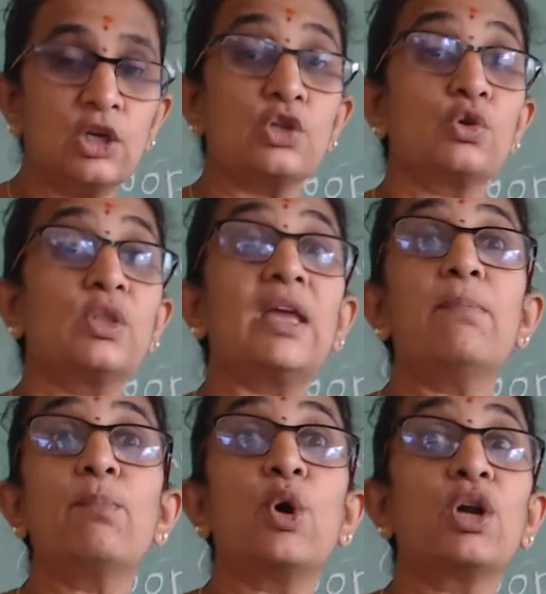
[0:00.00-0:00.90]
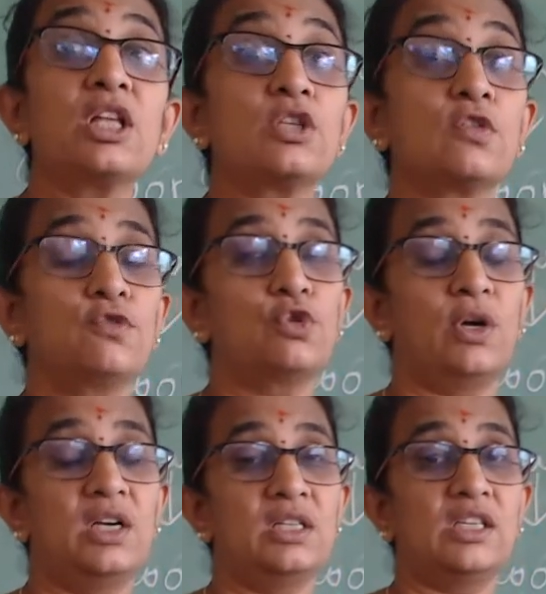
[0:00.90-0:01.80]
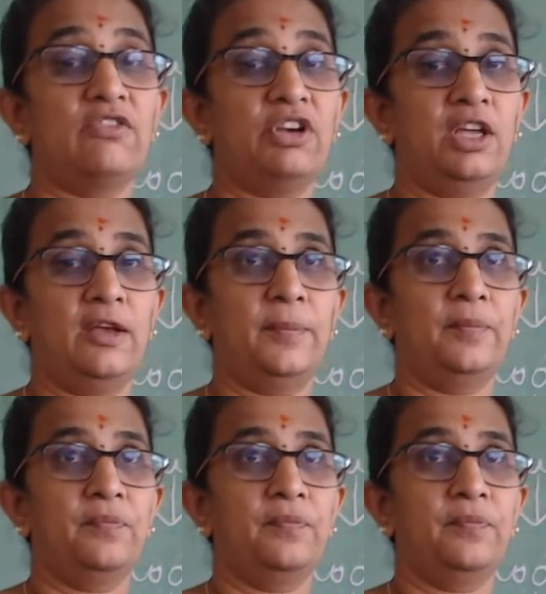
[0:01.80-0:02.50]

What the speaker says: So the importance of joint is given here.